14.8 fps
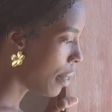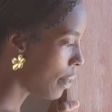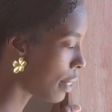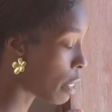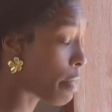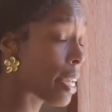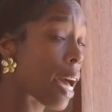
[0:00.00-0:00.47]

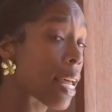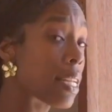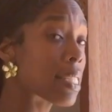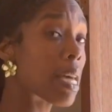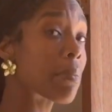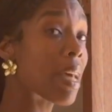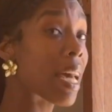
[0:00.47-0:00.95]
to be honest,
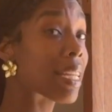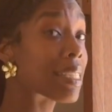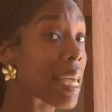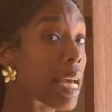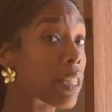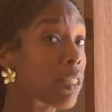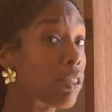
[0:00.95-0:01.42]
I'm not
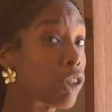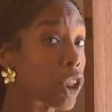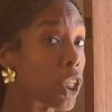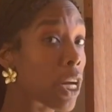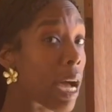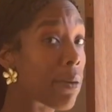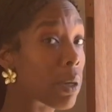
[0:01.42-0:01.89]
exactly
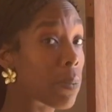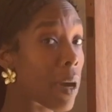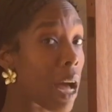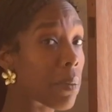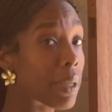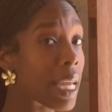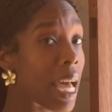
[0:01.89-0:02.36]
sure. I would
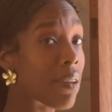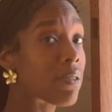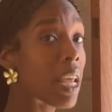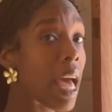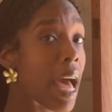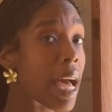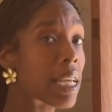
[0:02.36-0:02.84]
probably have
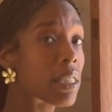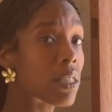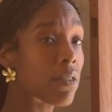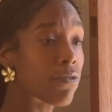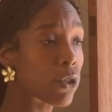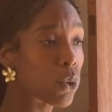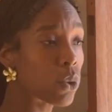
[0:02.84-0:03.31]
to ask the
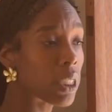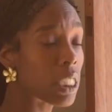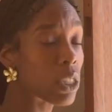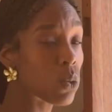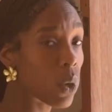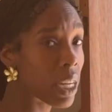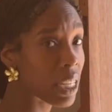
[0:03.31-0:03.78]

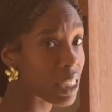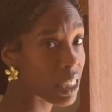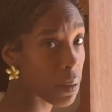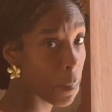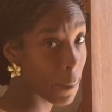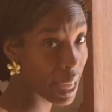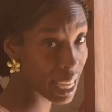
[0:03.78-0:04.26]
Fumis what is
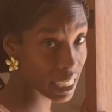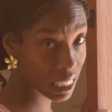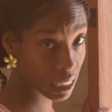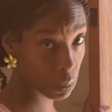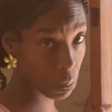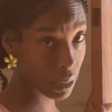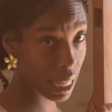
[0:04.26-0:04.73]
the
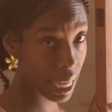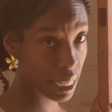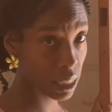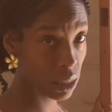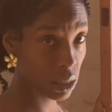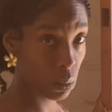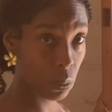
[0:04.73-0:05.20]
best
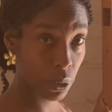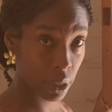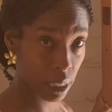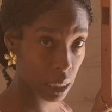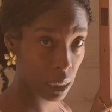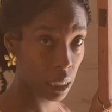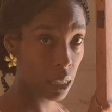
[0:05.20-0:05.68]
place to
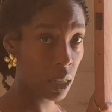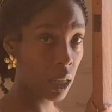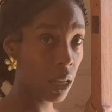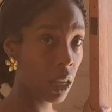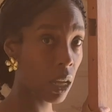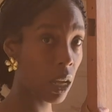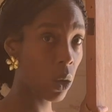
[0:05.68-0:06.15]
put
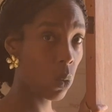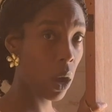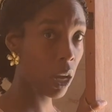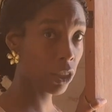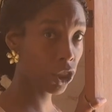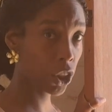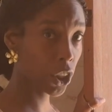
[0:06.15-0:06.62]
a
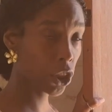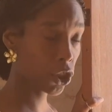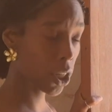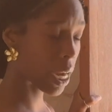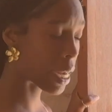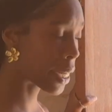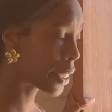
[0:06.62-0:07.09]
washer or
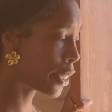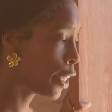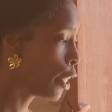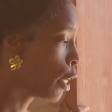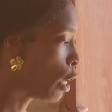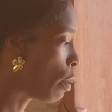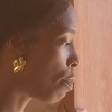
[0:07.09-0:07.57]
dryer.
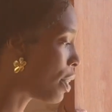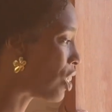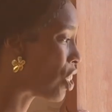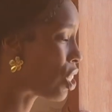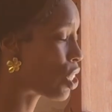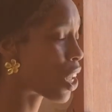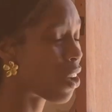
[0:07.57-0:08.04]
But
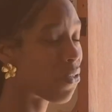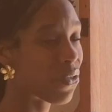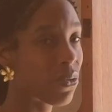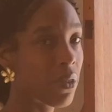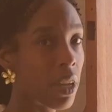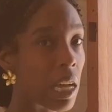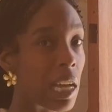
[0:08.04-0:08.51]
just off
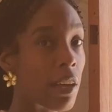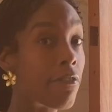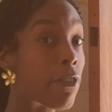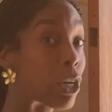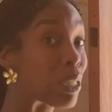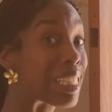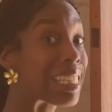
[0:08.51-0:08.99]
a
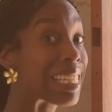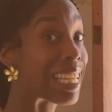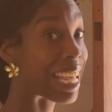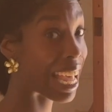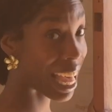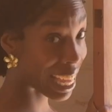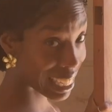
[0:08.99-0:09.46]
first
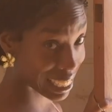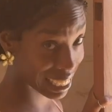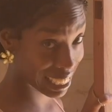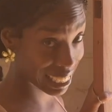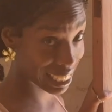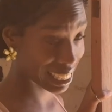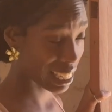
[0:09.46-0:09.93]

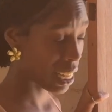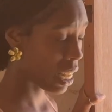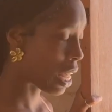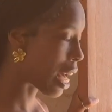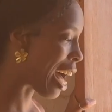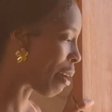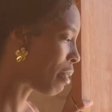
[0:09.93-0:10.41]
guess,
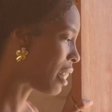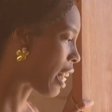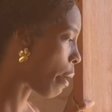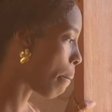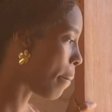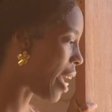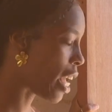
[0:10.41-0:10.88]
I would say
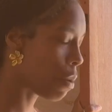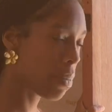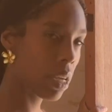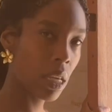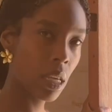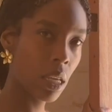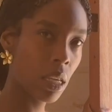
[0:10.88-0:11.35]

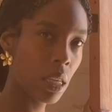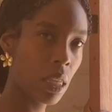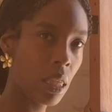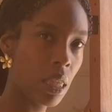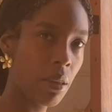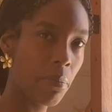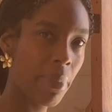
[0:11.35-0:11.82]
maybe
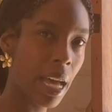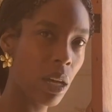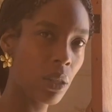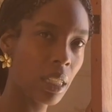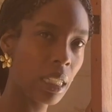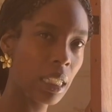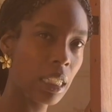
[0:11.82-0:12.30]
the
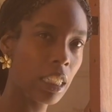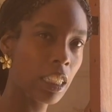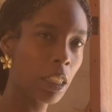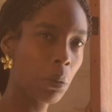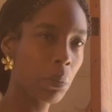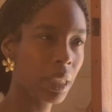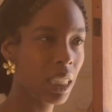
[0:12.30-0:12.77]
balcony,
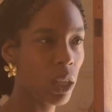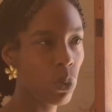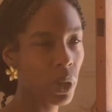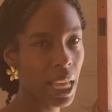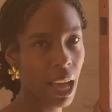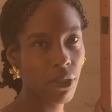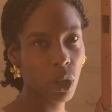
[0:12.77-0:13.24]
but then
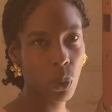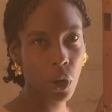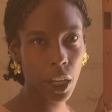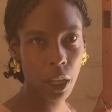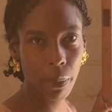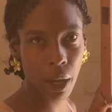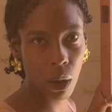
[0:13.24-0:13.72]
we have to
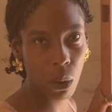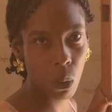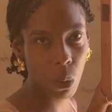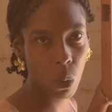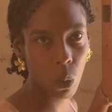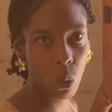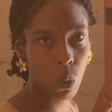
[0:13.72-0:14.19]
worry about
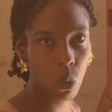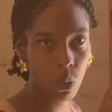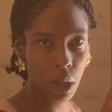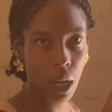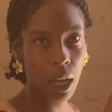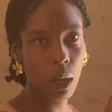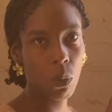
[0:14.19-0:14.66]

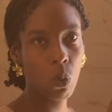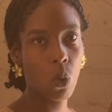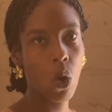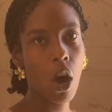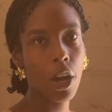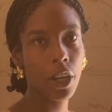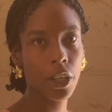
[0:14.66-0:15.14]

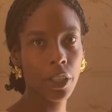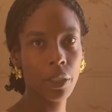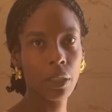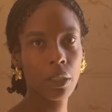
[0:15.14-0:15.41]
water